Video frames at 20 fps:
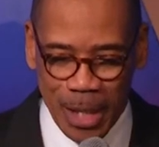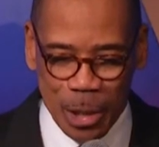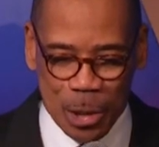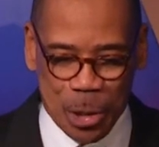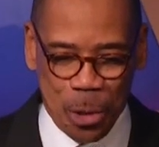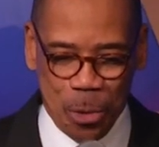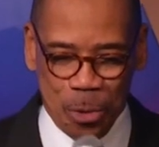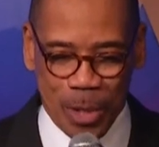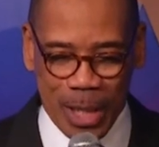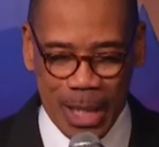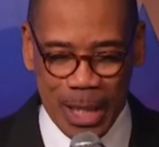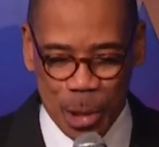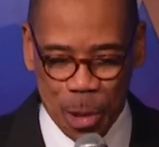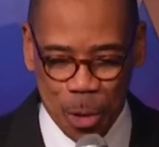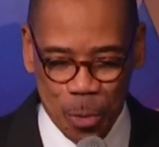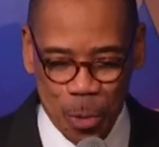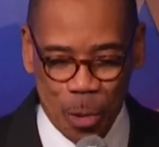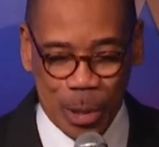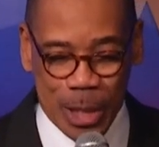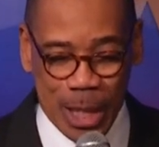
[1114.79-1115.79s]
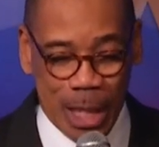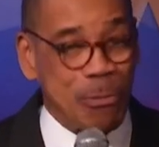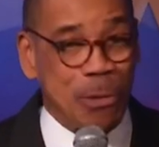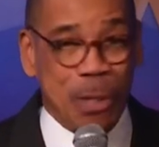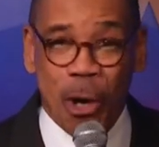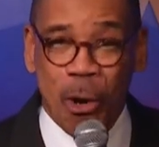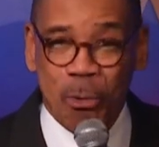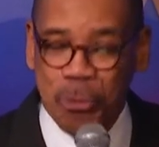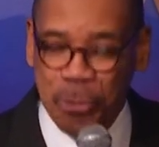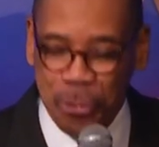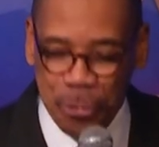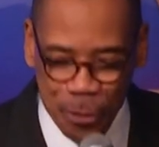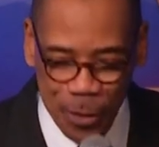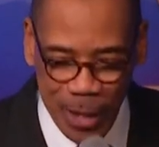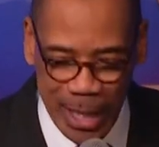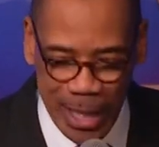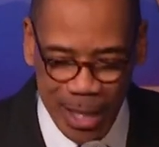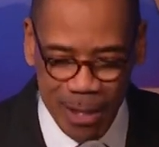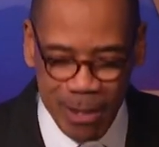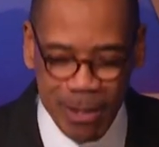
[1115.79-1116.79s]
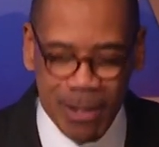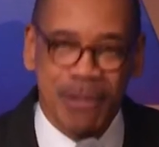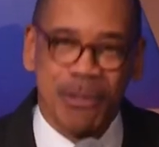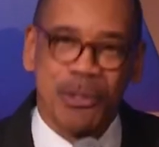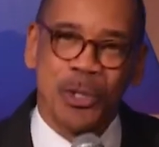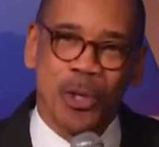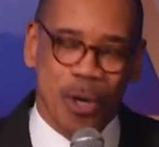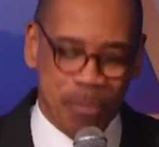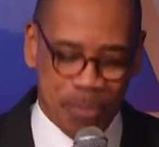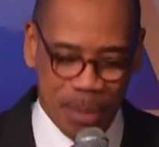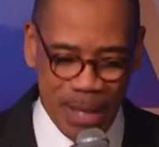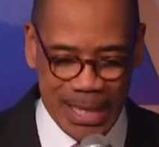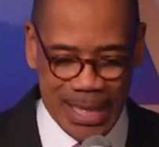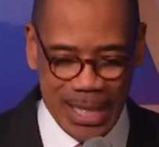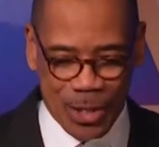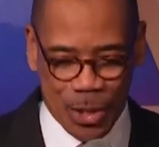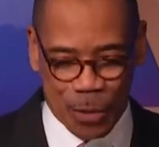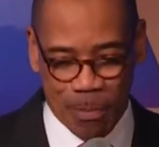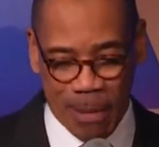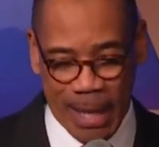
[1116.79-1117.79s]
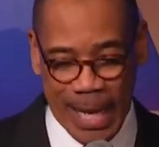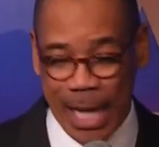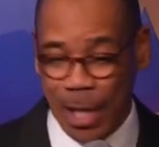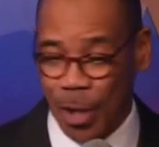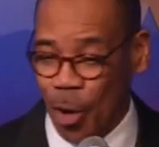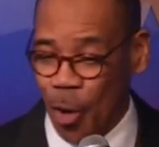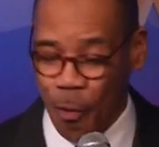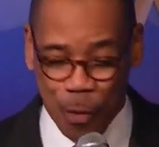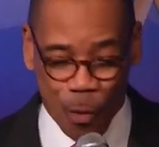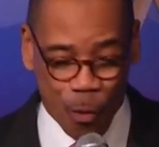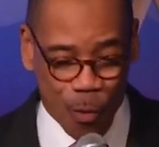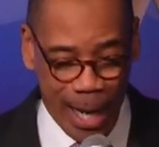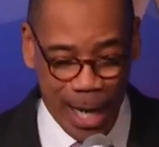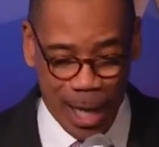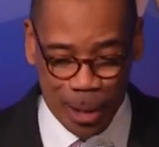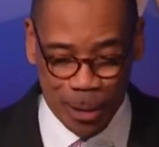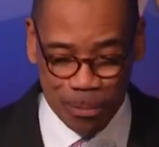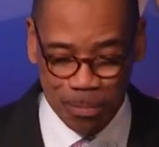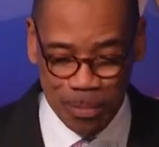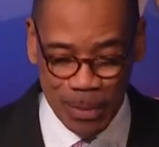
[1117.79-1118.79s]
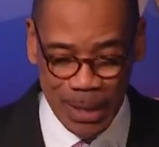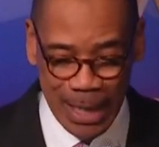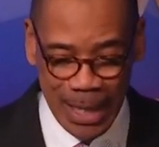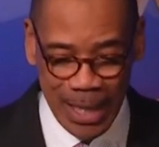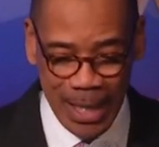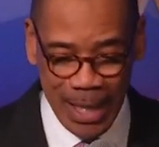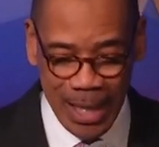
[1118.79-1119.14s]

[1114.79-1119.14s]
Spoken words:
Judah, Jerusalem, don't fear nor be dismayed, overwhelmed.